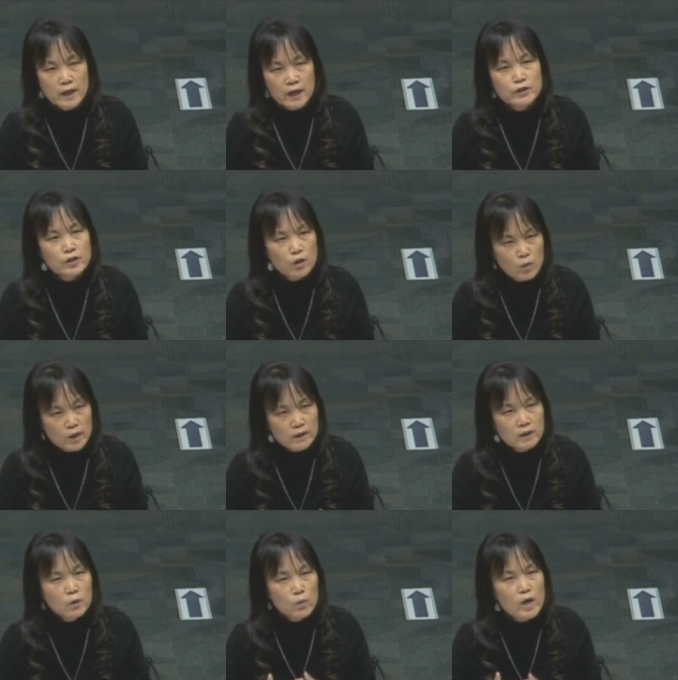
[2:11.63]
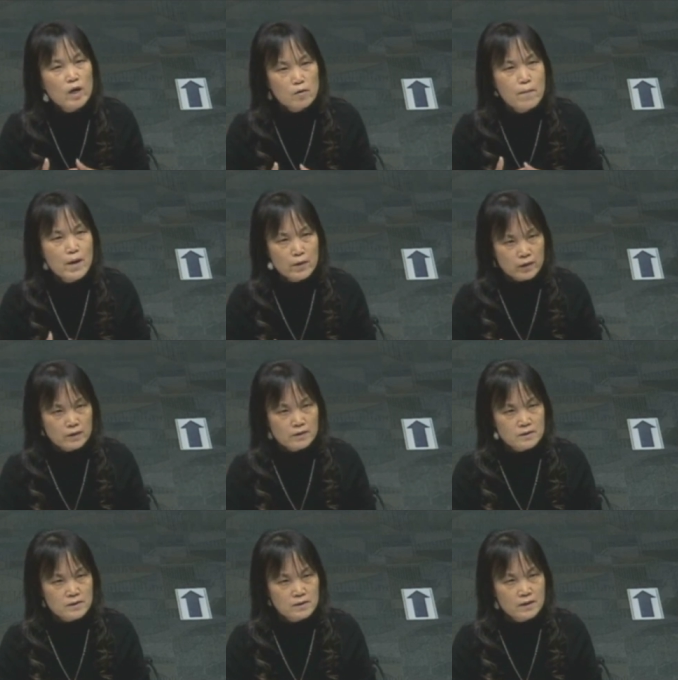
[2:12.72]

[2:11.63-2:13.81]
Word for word: And you know what? We are Americans.